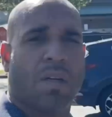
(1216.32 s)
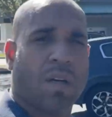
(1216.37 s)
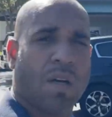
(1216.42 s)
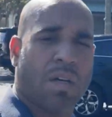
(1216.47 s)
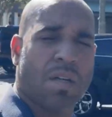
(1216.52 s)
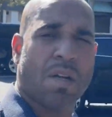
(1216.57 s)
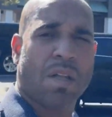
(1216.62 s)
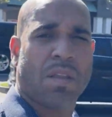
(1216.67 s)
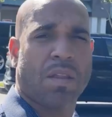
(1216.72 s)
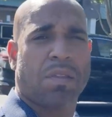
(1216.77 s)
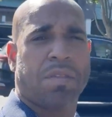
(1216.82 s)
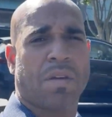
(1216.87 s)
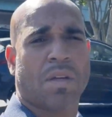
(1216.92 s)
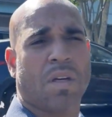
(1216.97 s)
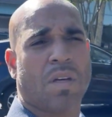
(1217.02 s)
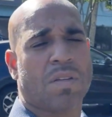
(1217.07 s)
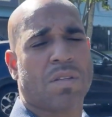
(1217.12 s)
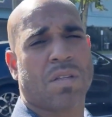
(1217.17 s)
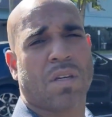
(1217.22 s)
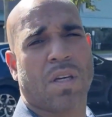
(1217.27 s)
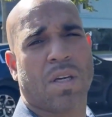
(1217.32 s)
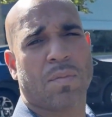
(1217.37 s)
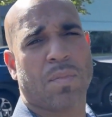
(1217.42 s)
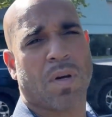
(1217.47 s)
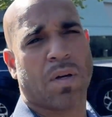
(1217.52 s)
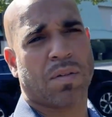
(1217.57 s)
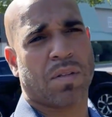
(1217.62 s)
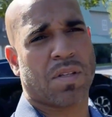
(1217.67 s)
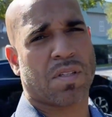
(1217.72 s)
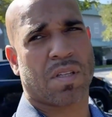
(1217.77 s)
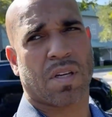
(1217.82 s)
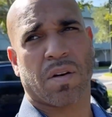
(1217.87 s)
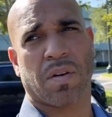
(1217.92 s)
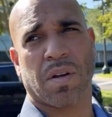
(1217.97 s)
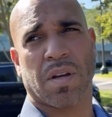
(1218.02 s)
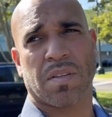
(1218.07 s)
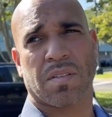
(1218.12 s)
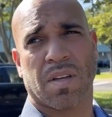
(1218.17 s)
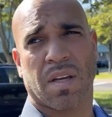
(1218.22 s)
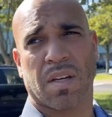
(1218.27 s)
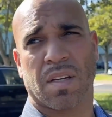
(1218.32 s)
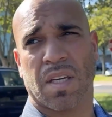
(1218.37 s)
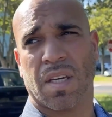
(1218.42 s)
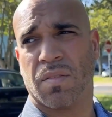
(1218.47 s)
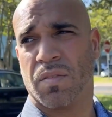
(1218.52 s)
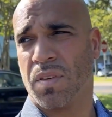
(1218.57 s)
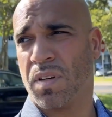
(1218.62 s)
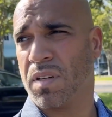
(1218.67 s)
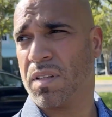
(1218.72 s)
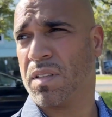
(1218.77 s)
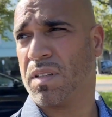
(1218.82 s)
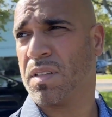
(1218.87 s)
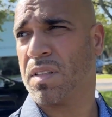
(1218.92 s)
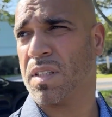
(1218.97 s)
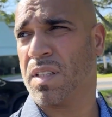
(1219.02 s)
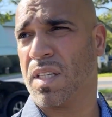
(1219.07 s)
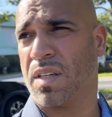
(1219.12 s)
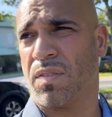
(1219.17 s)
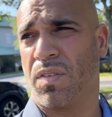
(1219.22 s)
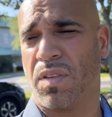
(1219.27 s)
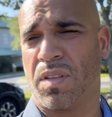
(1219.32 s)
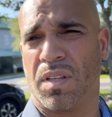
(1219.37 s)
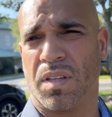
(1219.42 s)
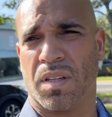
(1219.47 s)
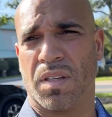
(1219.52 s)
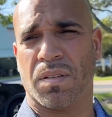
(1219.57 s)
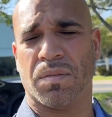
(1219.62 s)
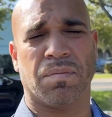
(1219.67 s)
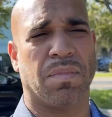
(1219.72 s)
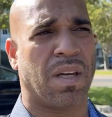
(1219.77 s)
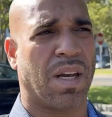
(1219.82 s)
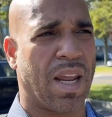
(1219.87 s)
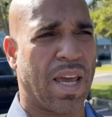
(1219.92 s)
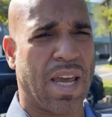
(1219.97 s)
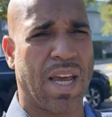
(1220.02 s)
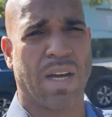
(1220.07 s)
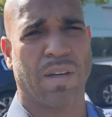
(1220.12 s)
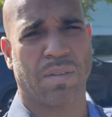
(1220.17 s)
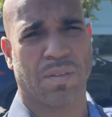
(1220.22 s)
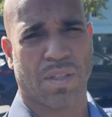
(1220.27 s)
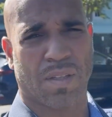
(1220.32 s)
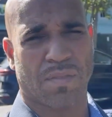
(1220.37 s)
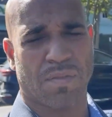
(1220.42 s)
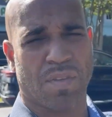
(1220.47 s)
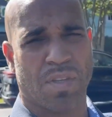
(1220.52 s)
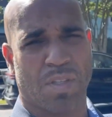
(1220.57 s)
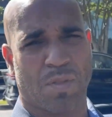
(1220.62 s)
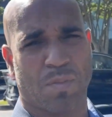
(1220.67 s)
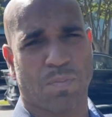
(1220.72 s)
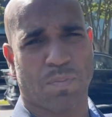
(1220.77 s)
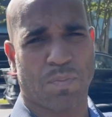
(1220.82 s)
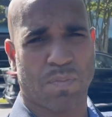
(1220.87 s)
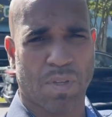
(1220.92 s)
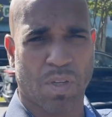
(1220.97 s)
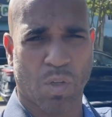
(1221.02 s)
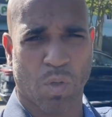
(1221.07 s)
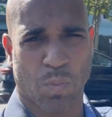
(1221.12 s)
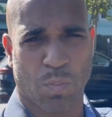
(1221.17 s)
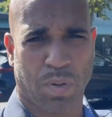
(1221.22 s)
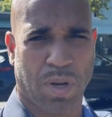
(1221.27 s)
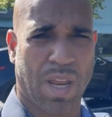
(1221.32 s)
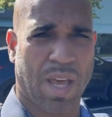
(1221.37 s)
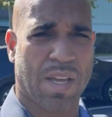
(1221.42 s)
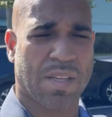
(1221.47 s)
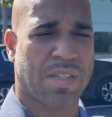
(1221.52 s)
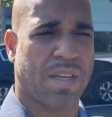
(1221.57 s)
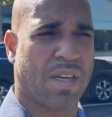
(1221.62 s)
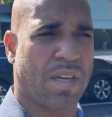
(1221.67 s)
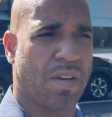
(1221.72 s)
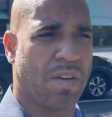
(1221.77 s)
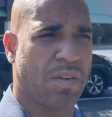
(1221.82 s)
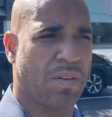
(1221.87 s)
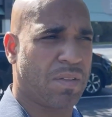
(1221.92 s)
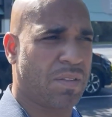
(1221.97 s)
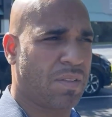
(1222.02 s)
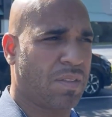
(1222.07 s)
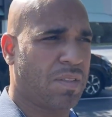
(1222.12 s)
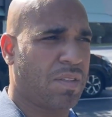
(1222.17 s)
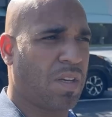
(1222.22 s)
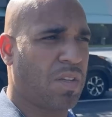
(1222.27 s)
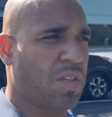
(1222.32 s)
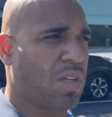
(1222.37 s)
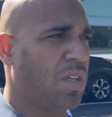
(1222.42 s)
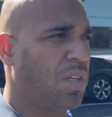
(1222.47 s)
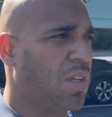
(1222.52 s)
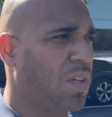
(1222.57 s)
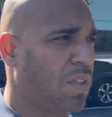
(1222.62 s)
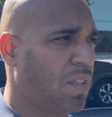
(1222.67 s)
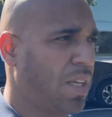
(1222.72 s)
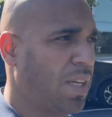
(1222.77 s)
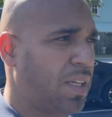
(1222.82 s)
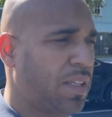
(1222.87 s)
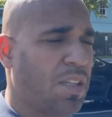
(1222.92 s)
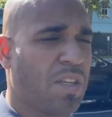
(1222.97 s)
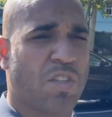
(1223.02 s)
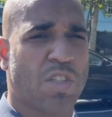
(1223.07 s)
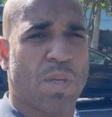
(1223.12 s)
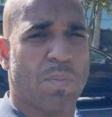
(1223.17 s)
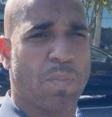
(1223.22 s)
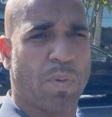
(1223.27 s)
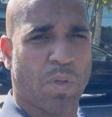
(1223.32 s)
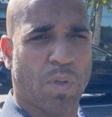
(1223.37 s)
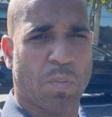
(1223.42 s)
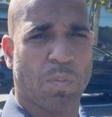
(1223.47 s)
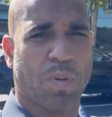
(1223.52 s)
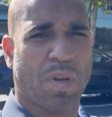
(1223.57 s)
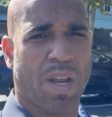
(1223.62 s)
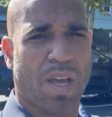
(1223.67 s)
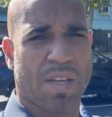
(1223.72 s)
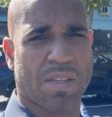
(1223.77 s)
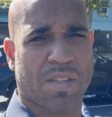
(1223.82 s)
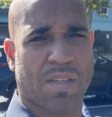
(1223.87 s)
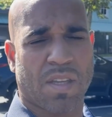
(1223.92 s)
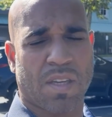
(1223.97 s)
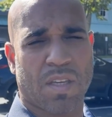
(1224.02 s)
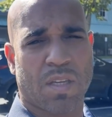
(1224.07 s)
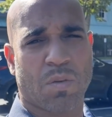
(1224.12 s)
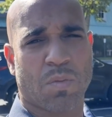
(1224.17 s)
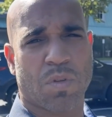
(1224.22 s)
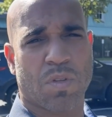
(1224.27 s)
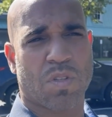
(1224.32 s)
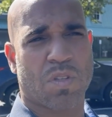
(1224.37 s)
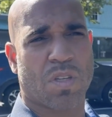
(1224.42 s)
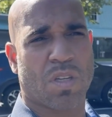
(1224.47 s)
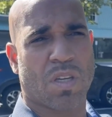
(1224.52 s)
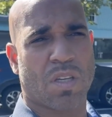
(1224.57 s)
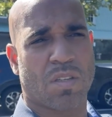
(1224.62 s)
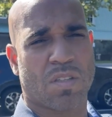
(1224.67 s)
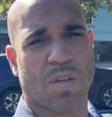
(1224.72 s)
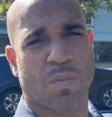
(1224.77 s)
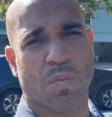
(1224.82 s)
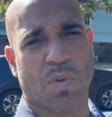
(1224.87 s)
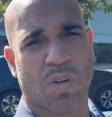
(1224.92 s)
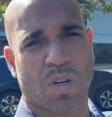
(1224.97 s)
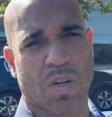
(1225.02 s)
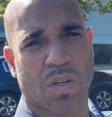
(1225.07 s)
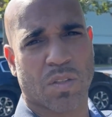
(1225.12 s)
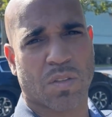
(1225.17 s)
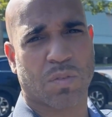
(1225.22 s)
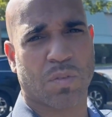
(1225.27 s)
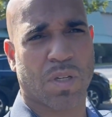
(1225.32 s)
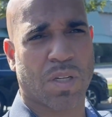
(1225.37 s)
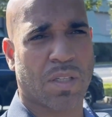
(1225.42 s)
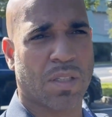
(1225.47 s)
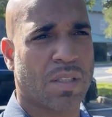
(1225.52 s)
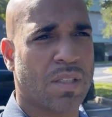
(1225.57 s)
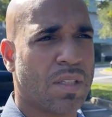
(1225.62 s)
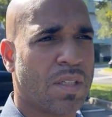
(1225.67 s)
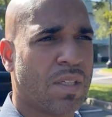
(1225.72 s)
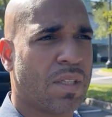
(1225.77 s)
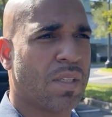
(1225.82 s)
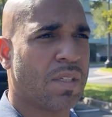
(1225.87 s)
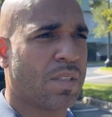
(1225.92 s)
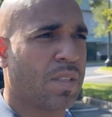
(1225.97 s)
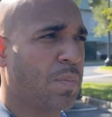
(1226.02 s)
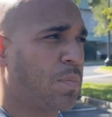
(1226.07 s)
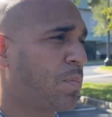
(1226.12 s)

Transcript: Another thing I'll say about this area is that even the layout of this little plaza here doesn't look like the typical plaza that you would see somewhere else, right? The